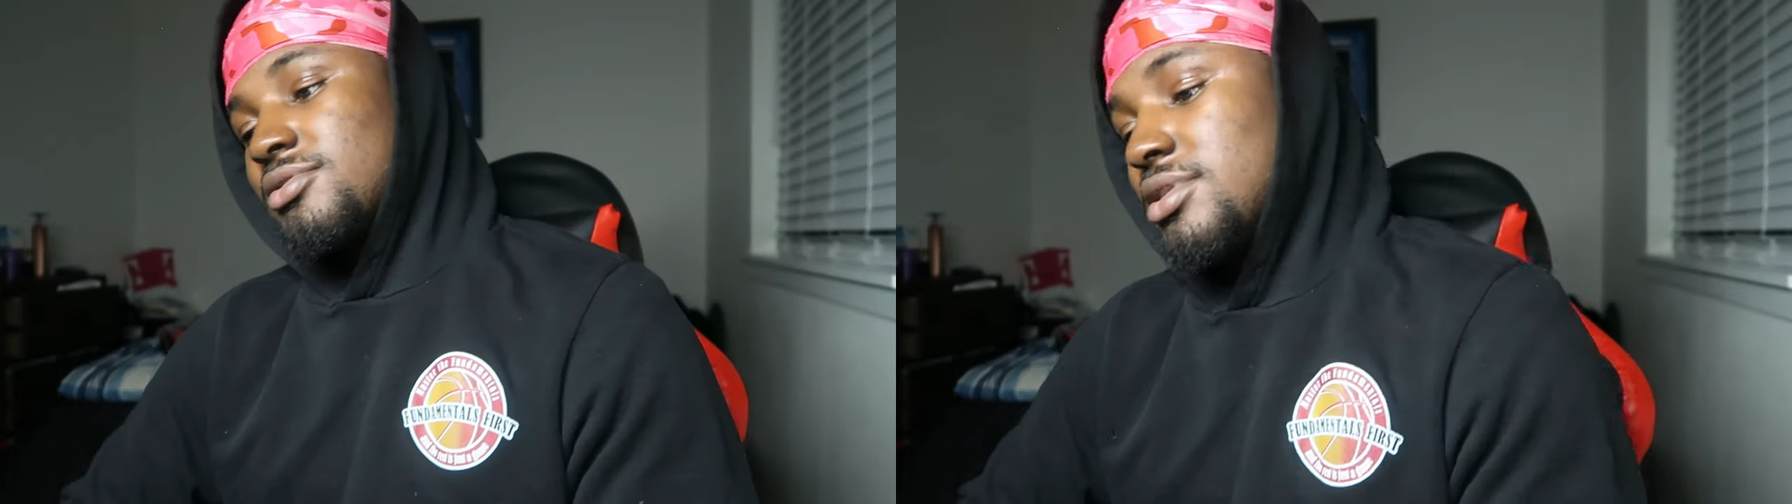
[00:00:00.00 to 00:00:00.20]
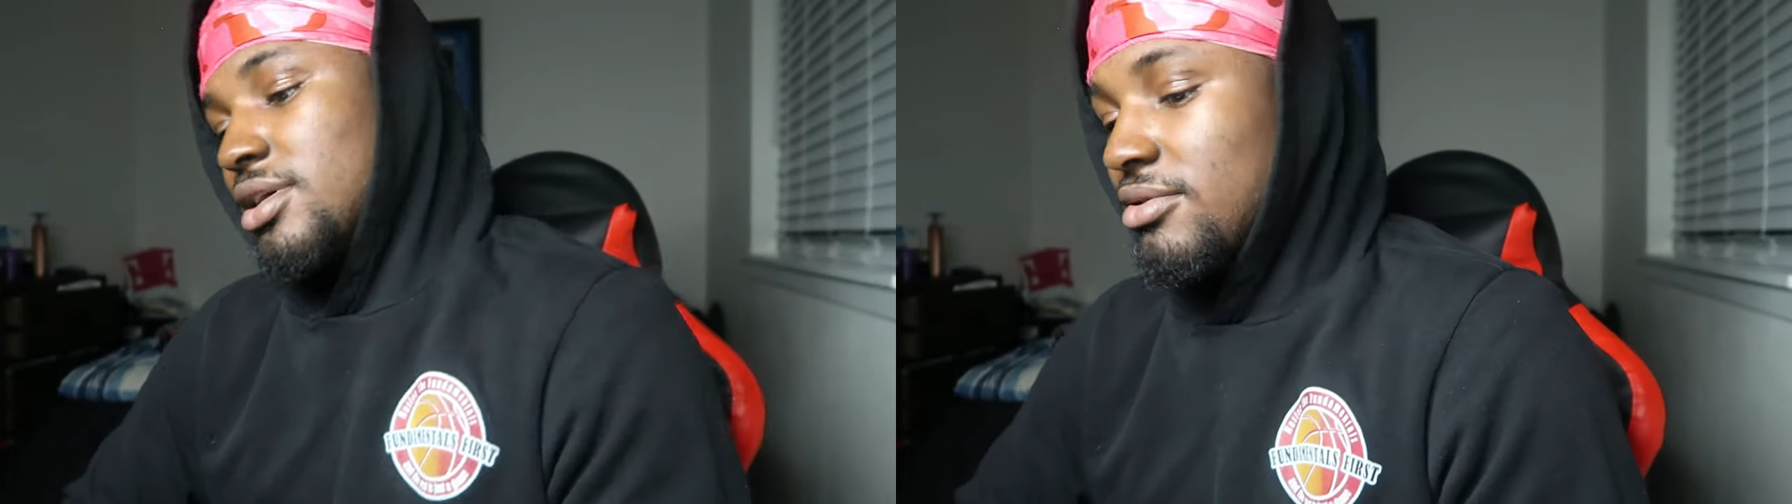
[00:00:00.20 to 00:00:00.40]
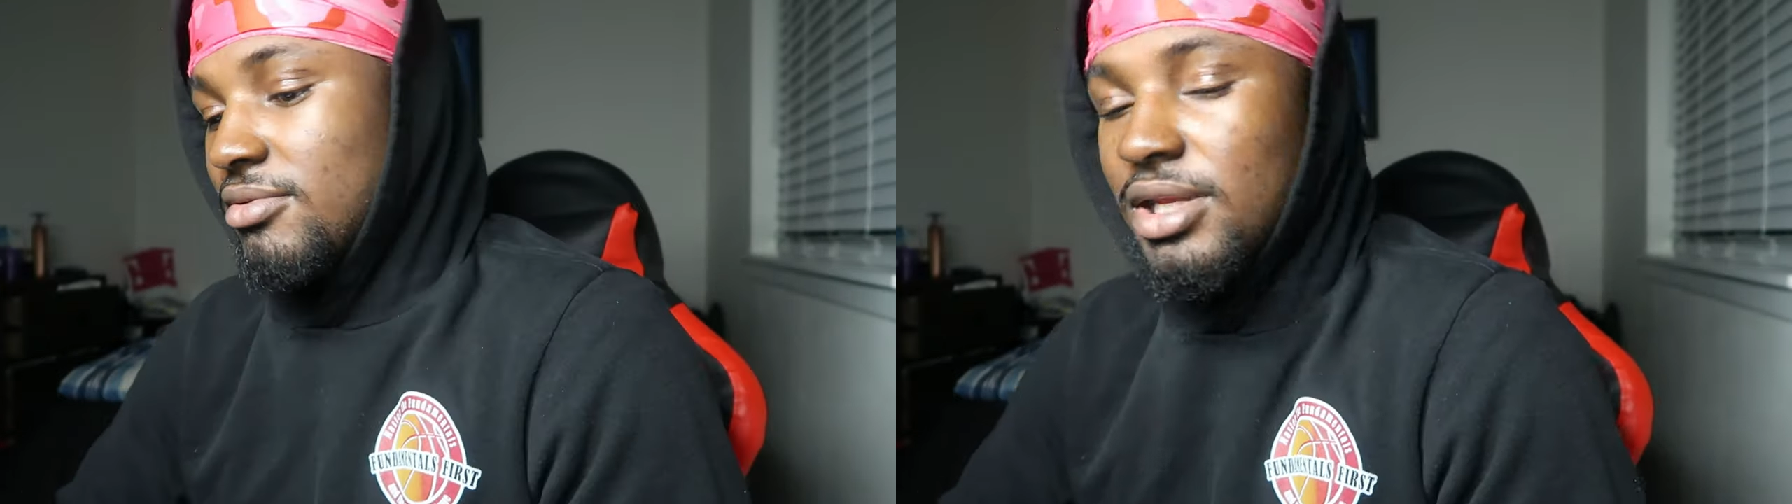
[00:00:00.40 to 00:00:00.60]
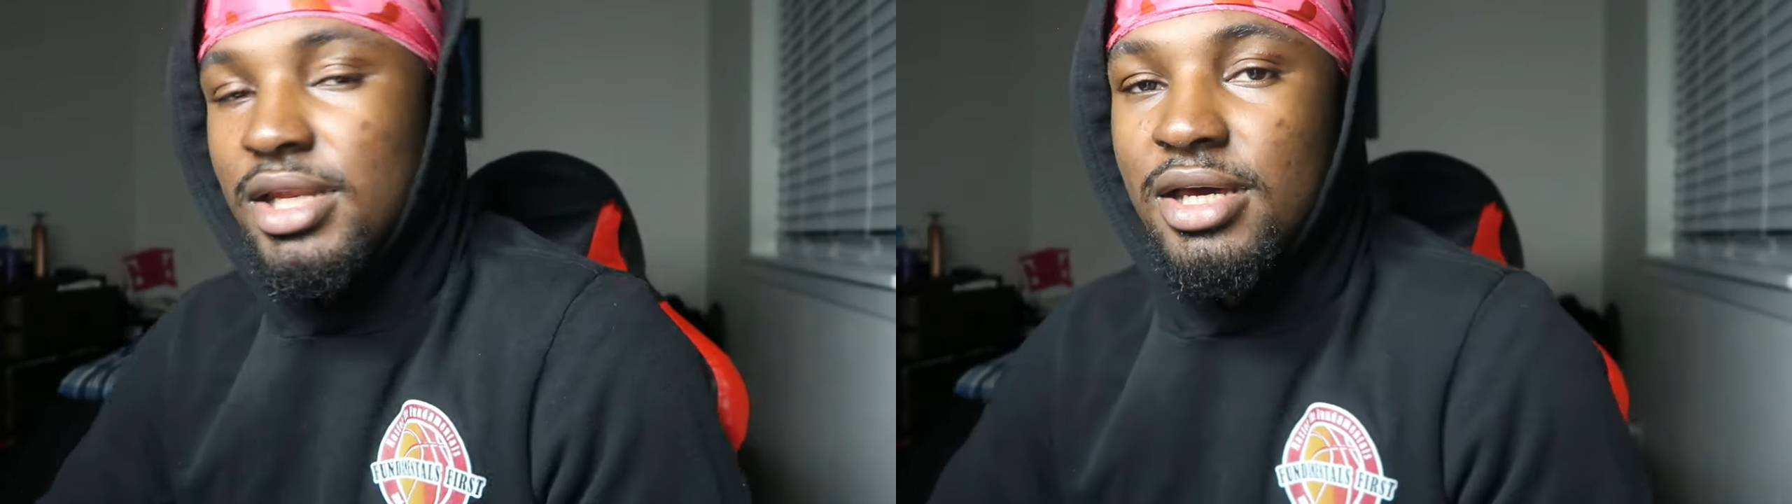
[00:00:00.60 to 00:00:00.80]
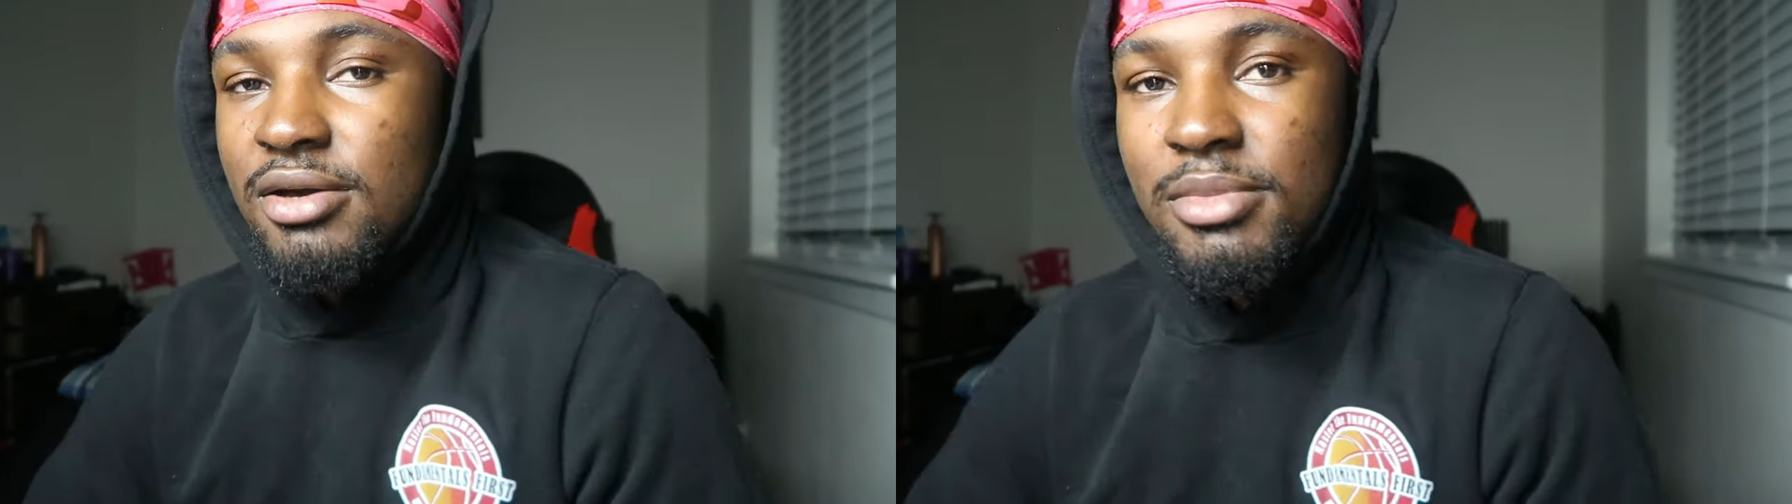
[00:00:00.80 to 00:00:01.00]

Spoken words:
said it right now,